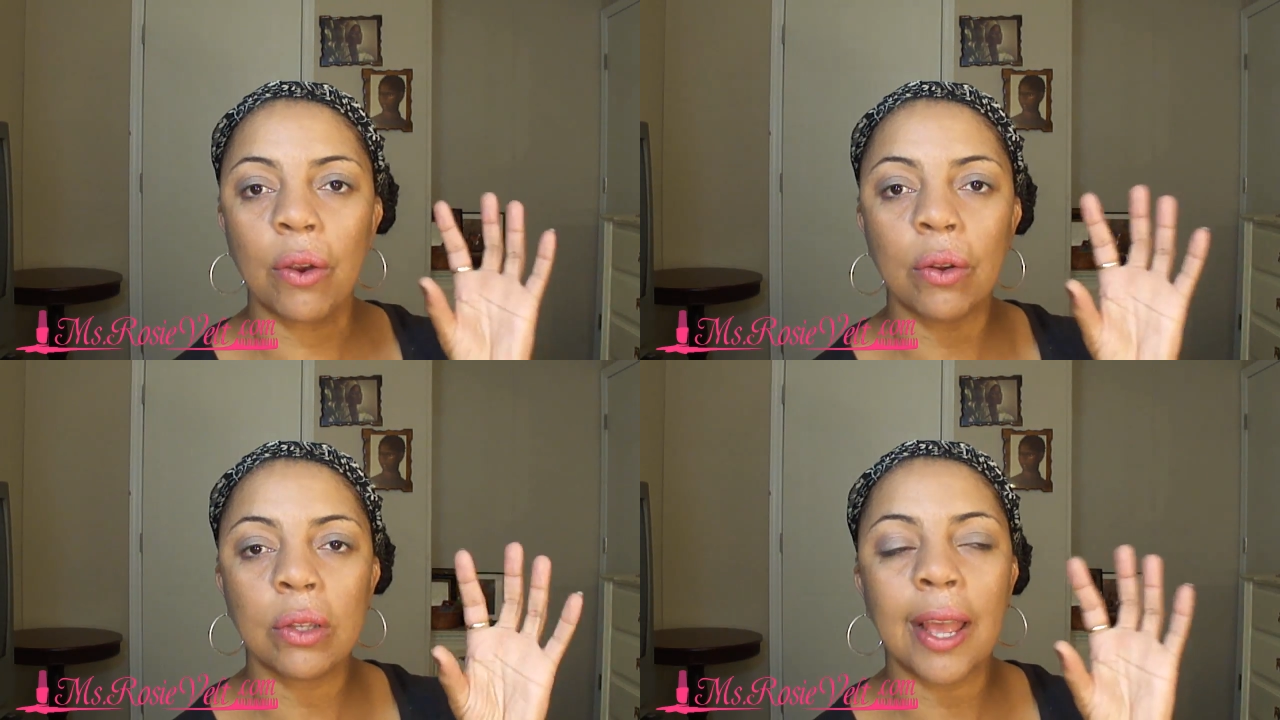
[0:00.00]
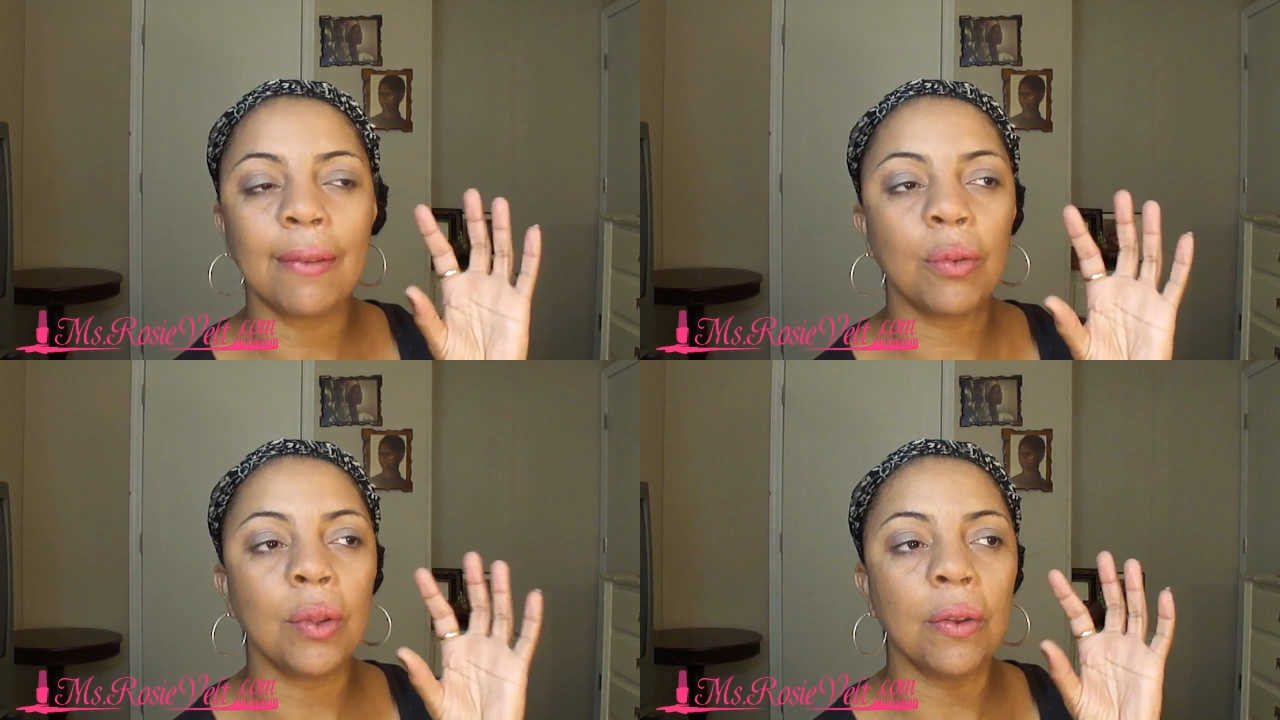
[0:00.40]
curl
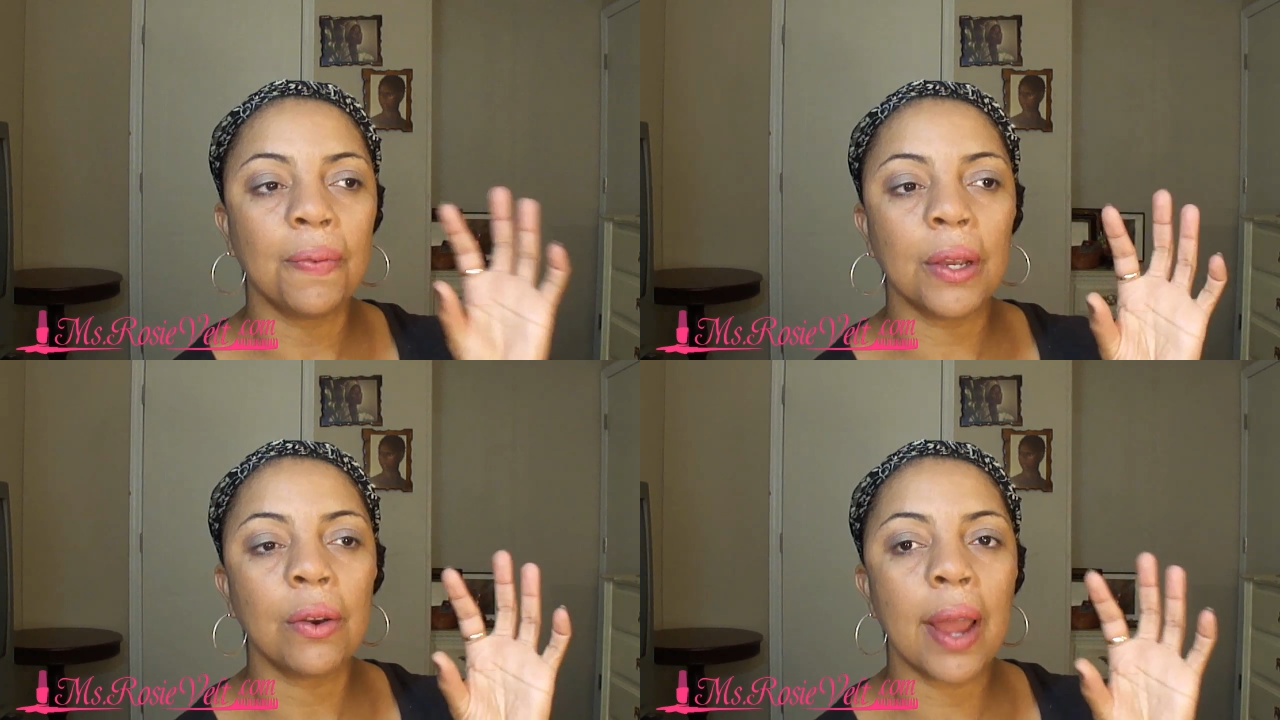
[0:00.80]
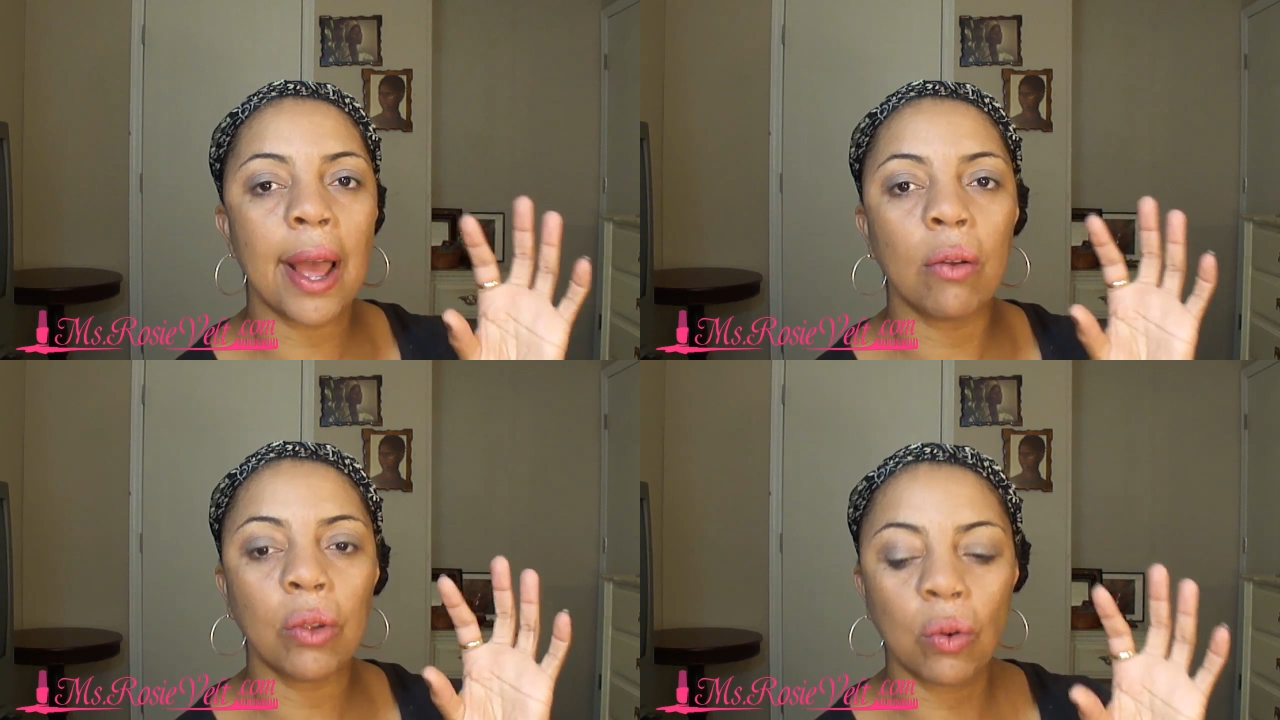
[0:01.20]
types, when you figure
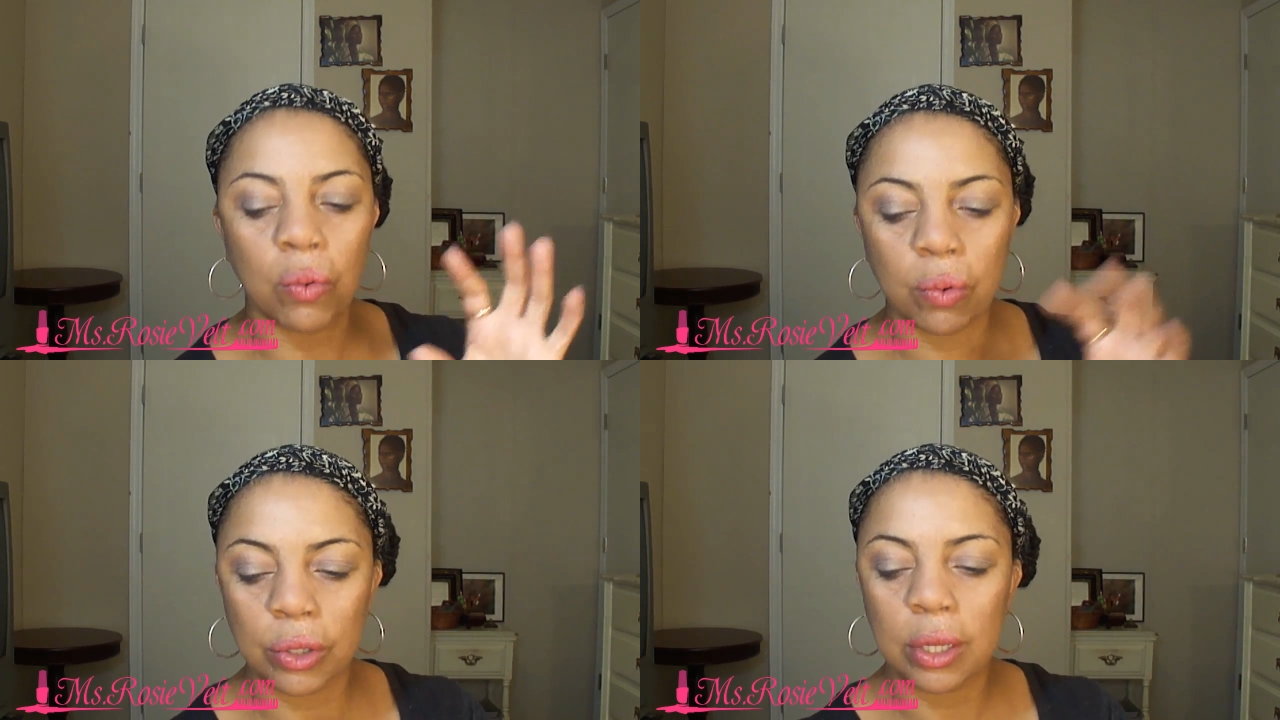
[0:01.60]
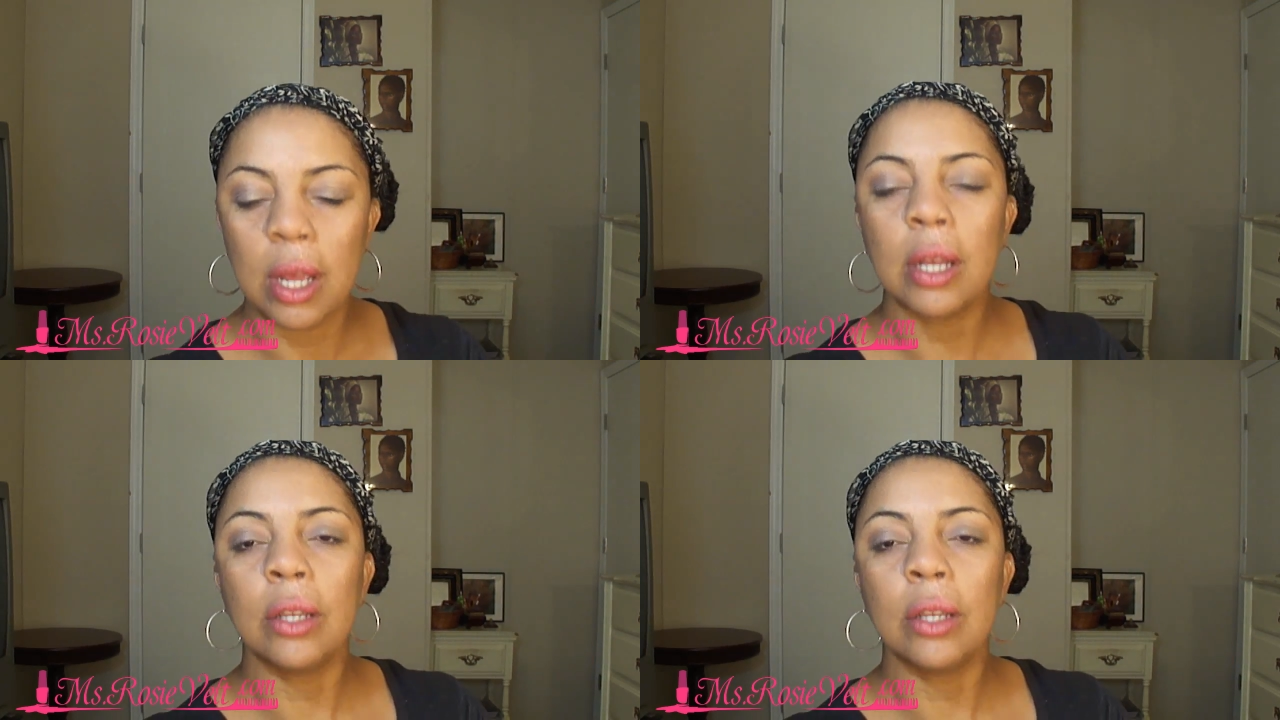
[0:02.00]
out yours,